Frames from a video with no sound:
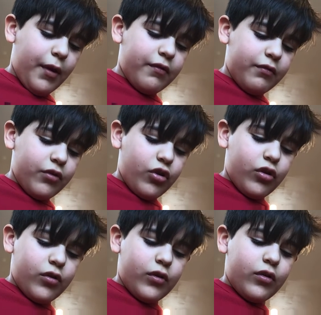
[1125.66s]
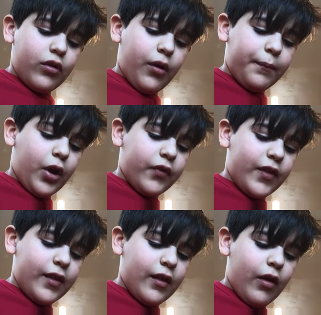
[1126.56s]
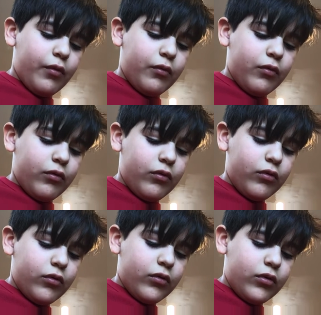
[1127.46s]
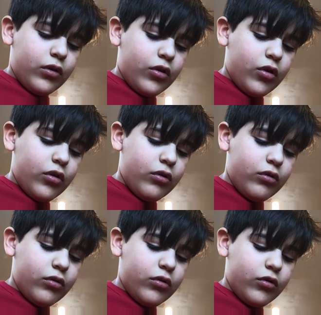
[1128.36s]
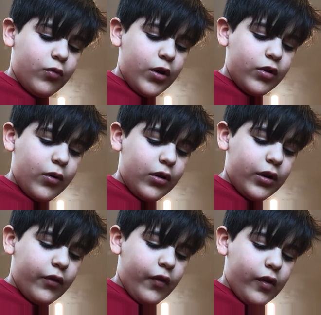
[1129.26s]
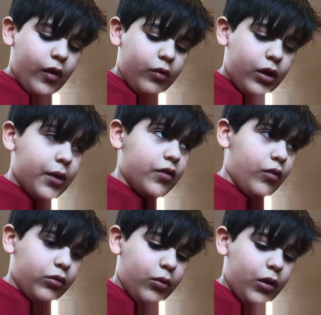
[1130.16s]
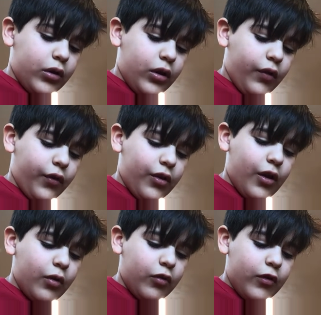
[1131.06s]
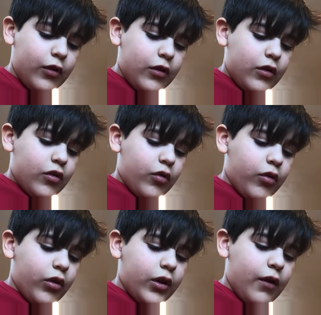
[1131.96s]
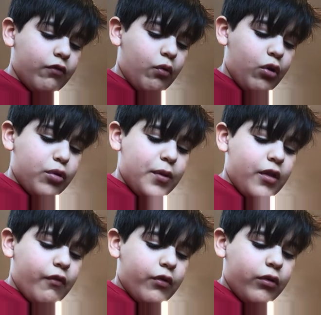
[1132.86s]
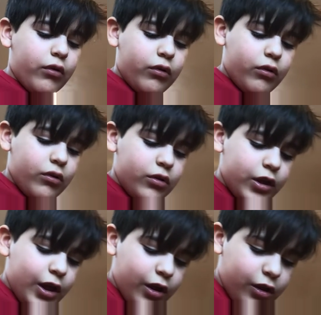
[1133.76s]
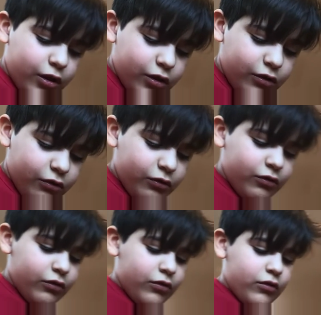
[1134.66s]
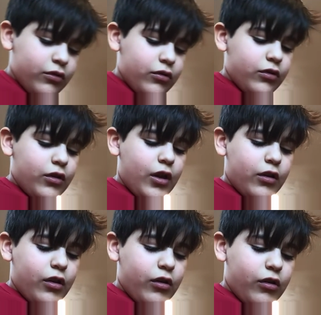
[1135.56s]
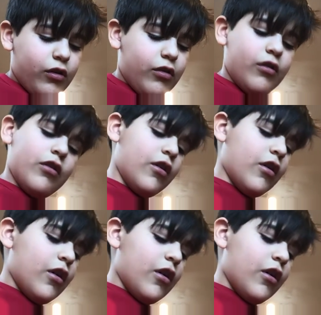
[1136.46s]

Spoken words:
I might just cut this out. Actually, do I know how to cut this out? I don't know how to cut this out. So you're gonna have to watch me suffer. Yay. Sadness.